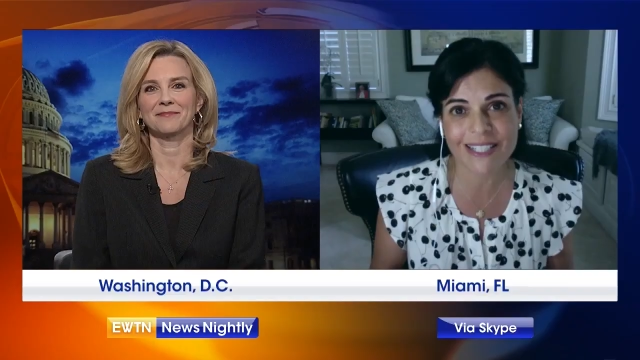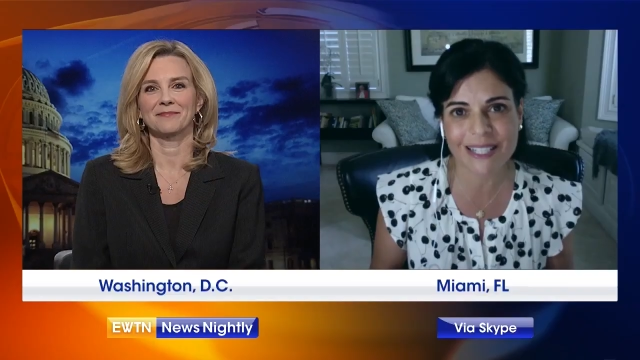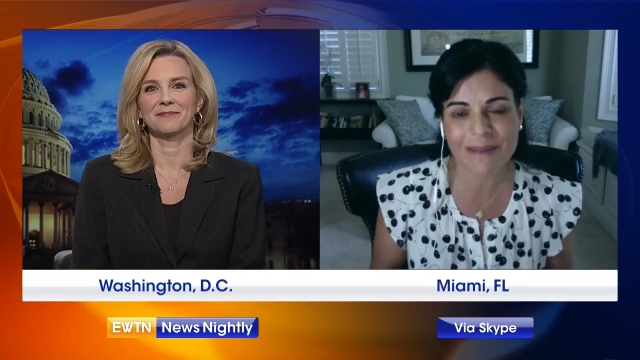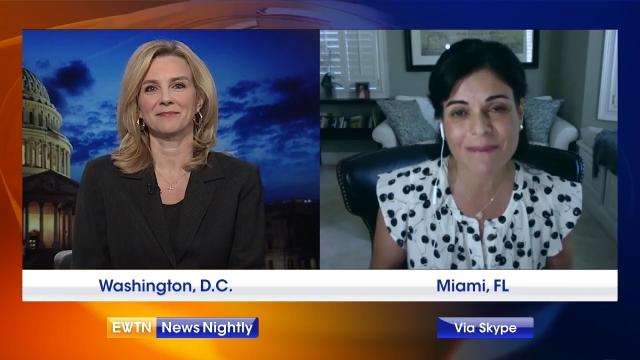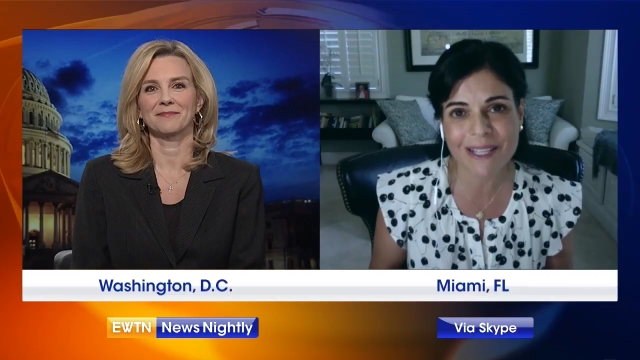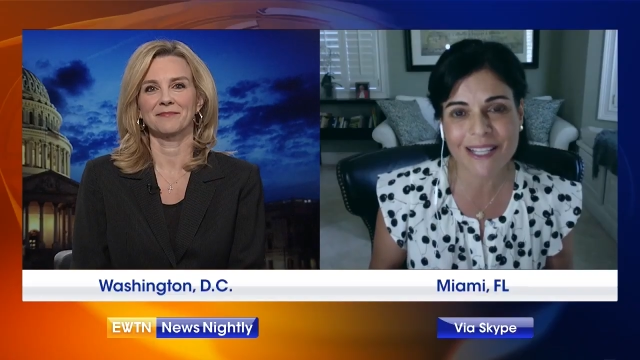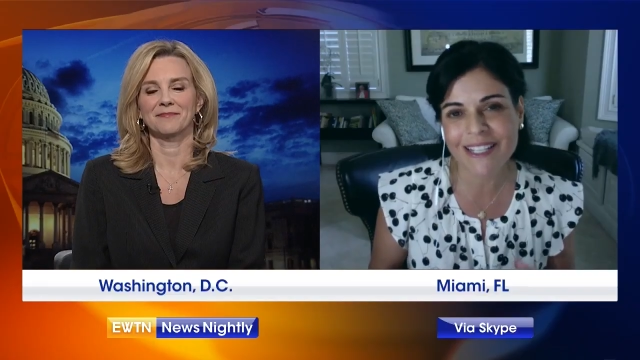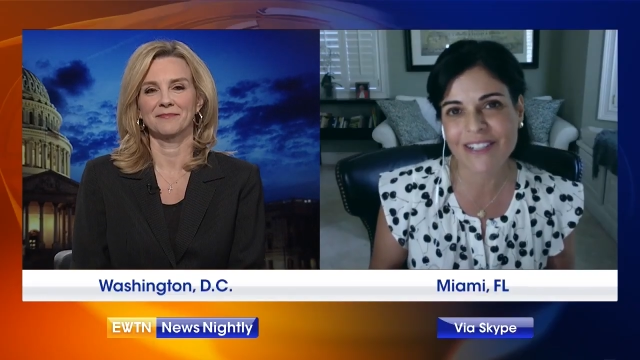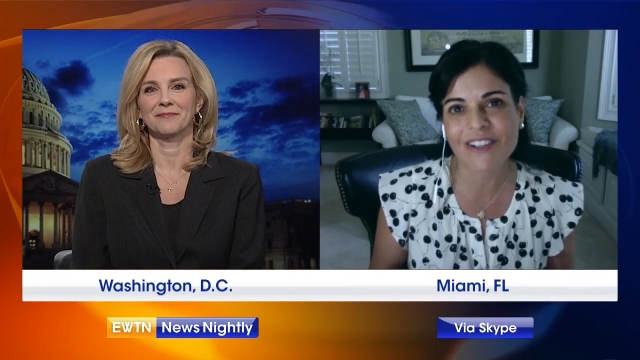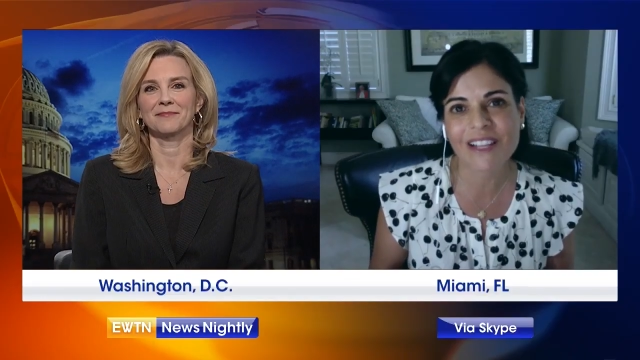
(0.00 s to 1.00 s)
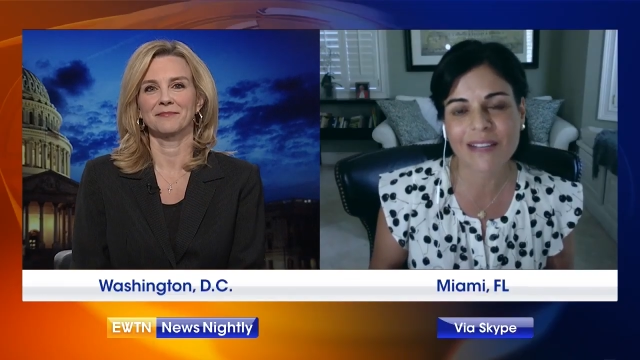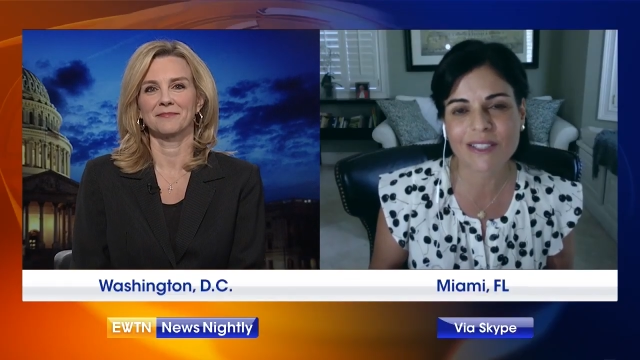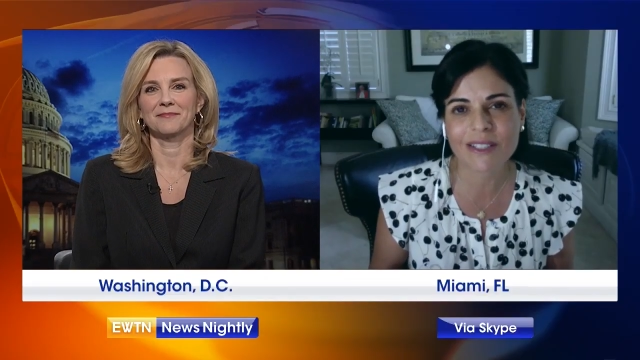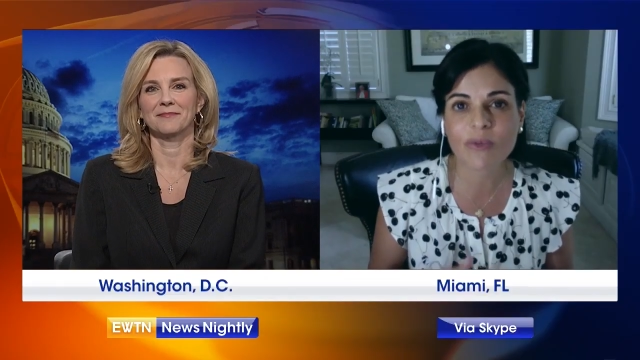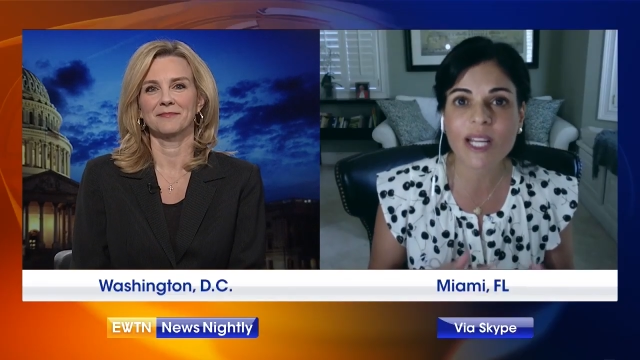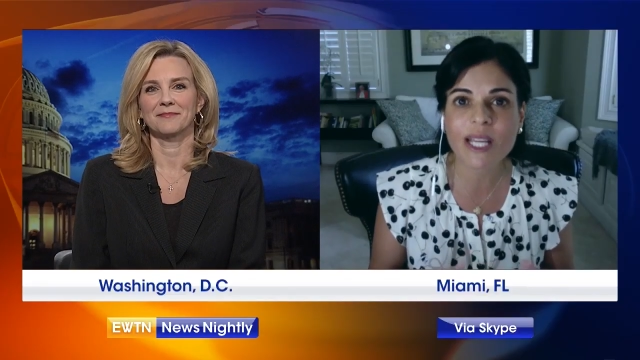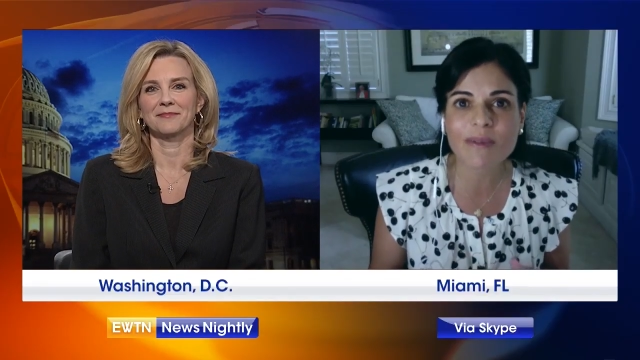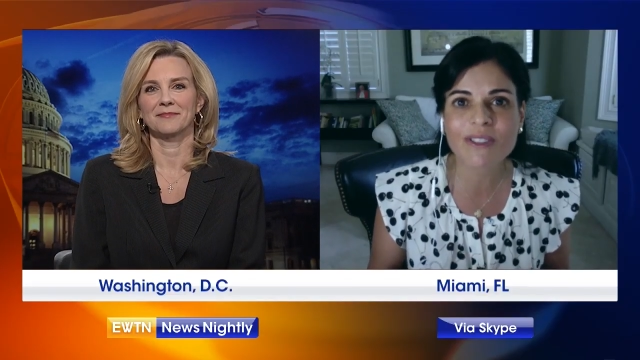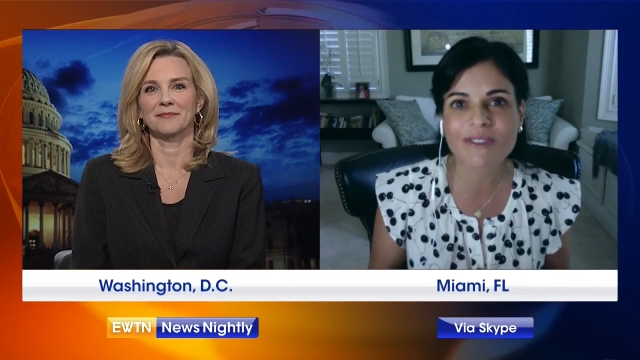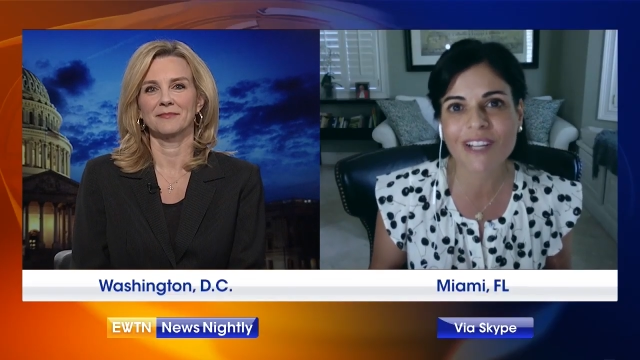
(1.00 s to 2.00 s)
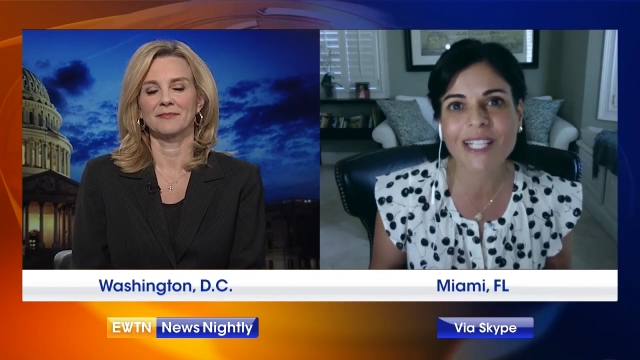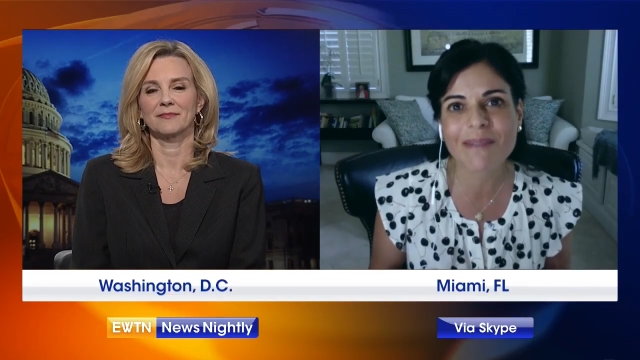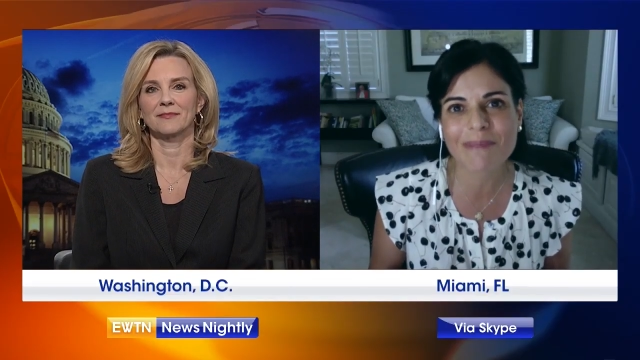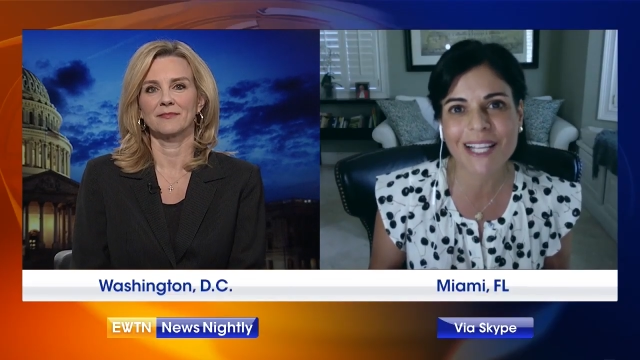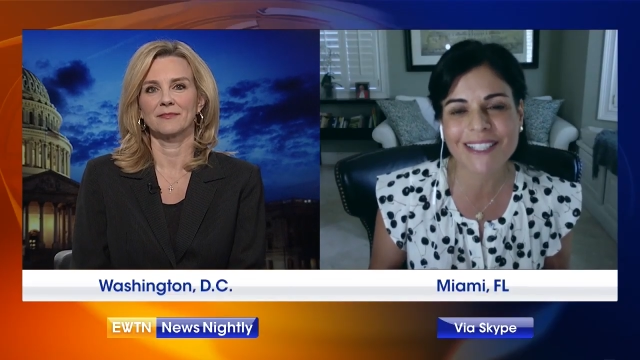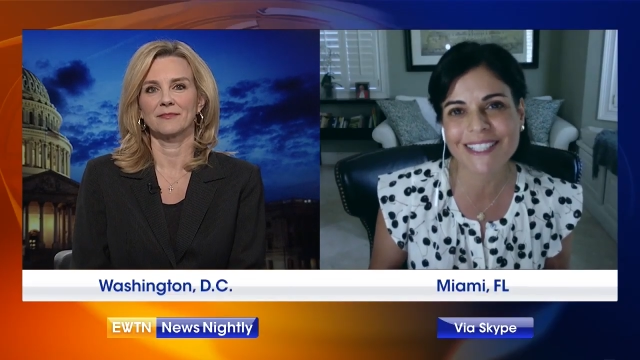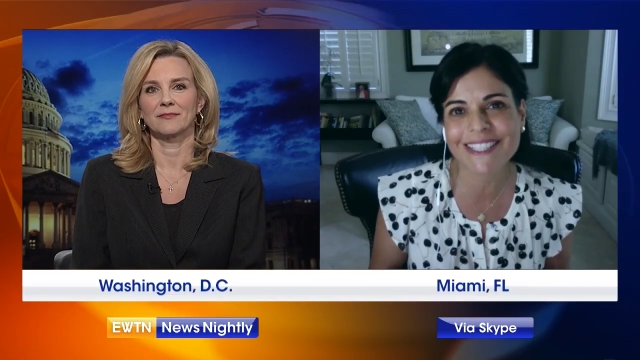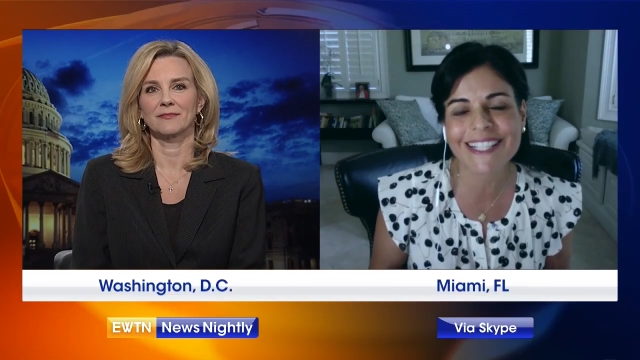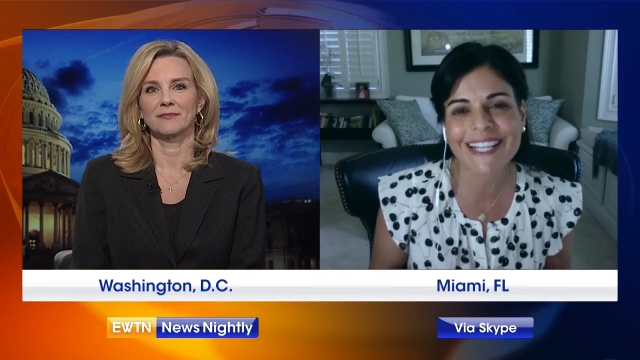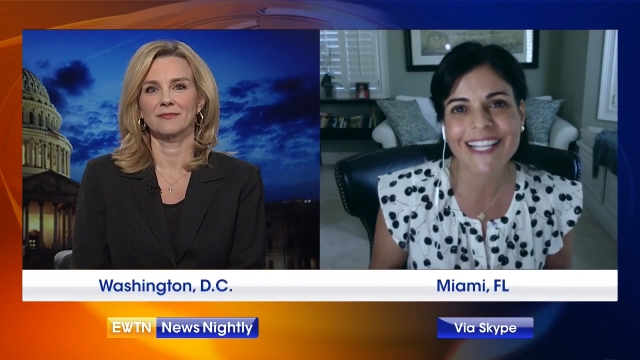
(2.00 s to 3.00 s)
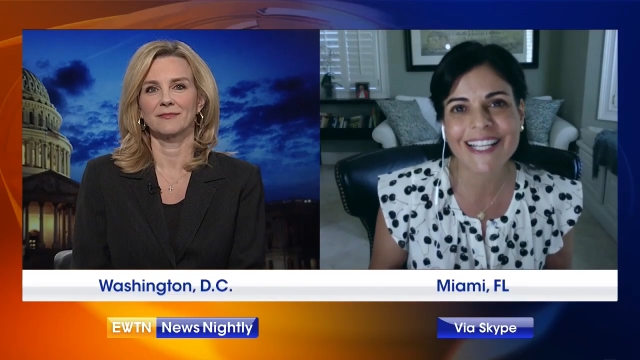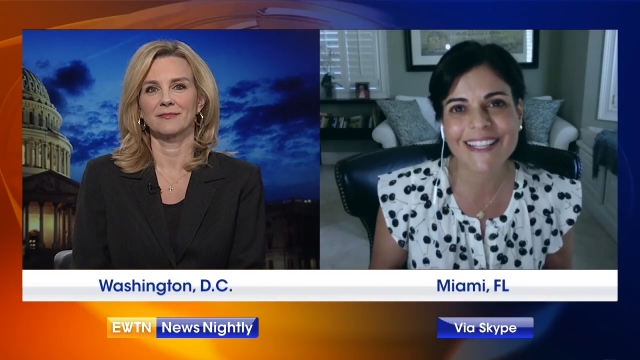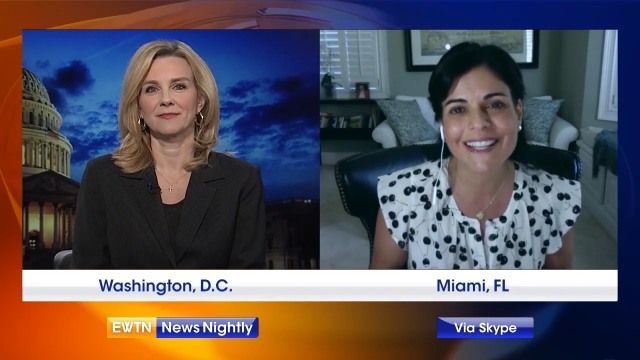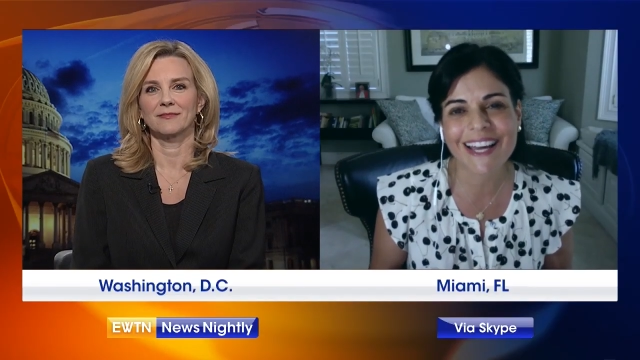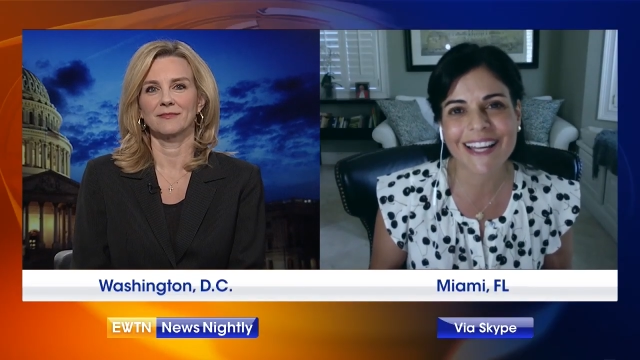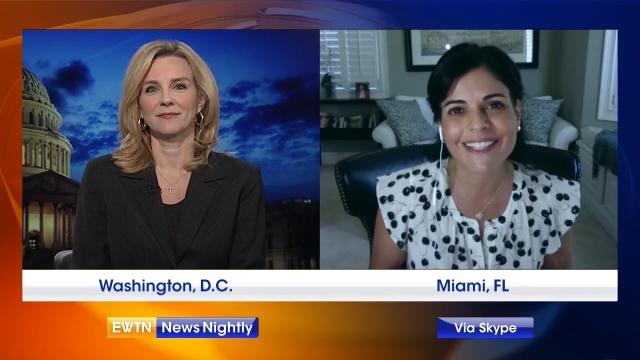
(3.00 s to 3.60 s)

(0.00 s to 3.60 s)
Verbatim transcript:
Speaker 1: them in our lives, and then we're able to find a balance that